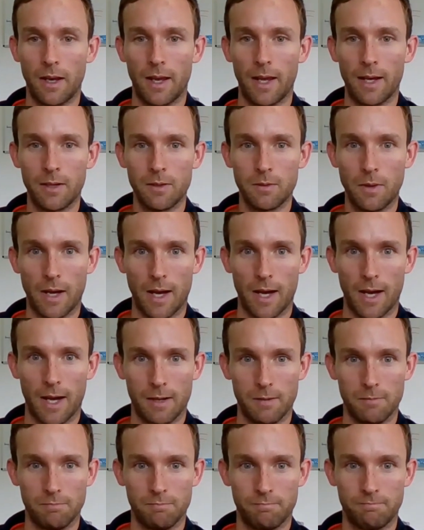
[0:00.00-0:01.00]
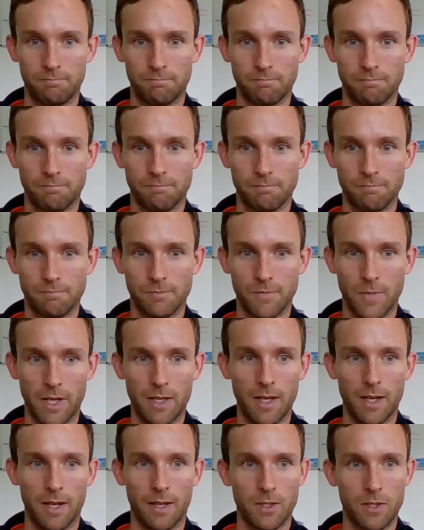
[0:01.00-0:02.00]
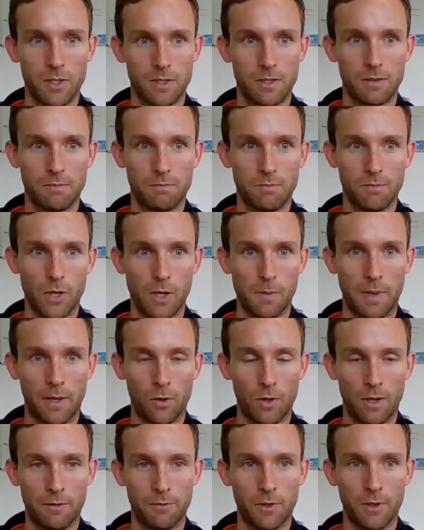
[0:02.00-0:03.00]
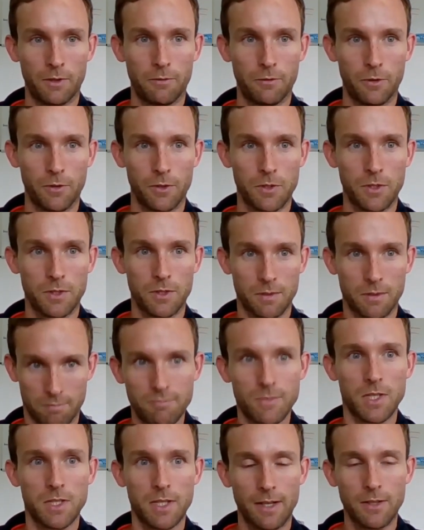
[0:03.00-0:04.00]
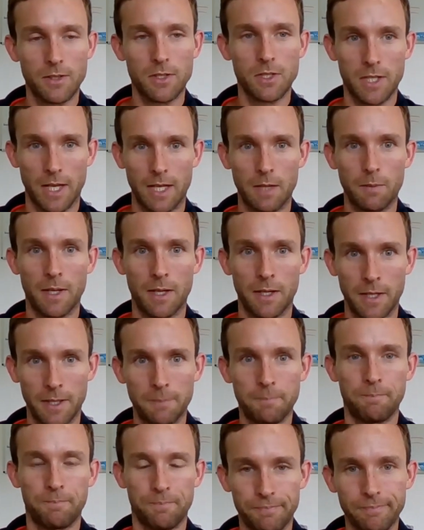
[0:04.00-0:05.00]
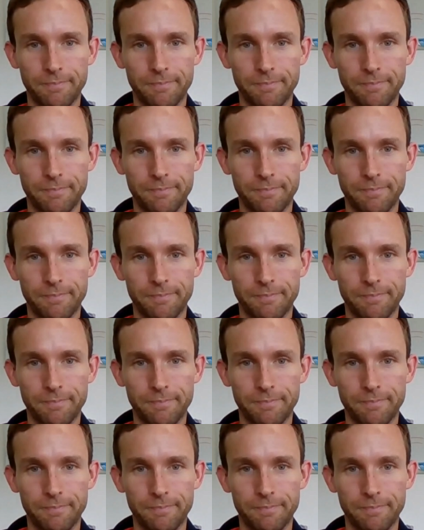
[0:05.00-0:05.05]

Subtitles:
But yeah, that's about all I've got for sustainability.